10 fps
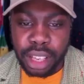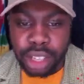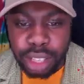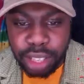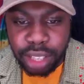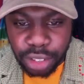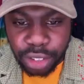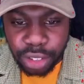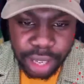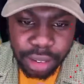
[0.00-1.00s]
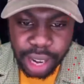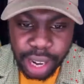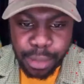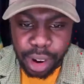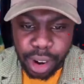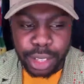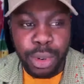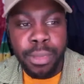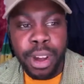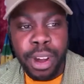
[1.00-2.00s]
just as you showed these on camera, I just want
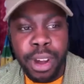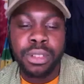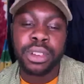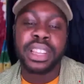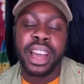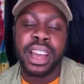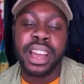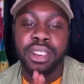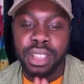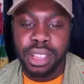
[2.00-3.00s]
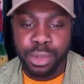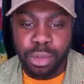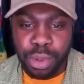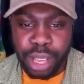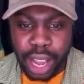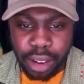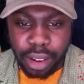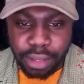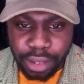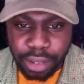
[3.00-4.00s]
to remind everybody that, you know, these will be
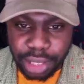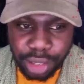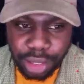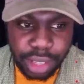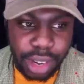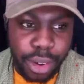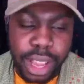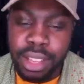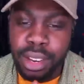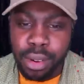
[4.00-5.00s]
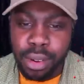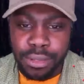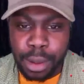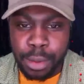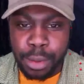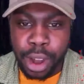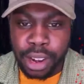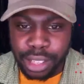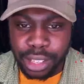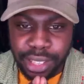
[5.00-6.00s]
out very soon. So hit the notify me button
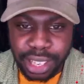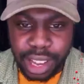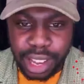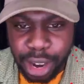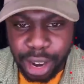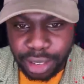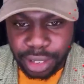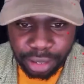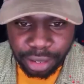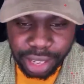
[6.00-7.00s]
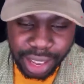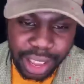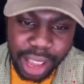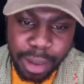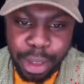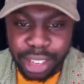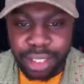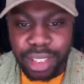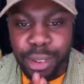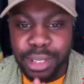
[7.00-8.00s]
as you see it appear on the screen. And make
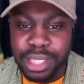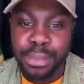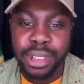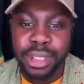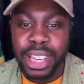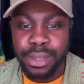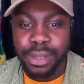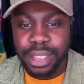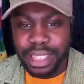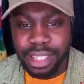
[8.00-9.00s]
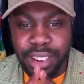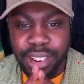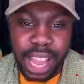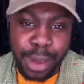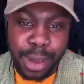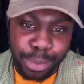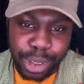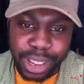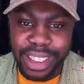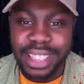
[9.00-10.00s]
sure you don't sleep on these ones. These are an epic
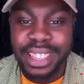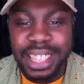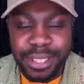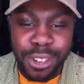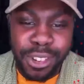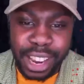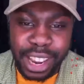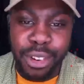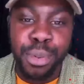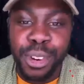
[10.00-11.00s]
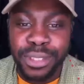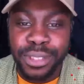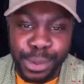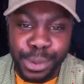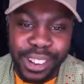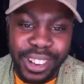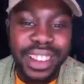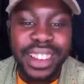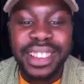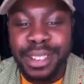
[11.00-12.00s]
pair. It's Stevey Ryder approved as well.
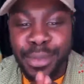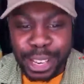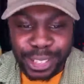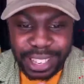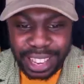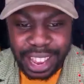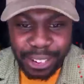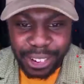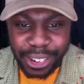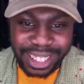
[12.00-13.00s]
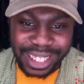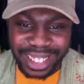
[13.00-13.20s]
So make sure you get that one.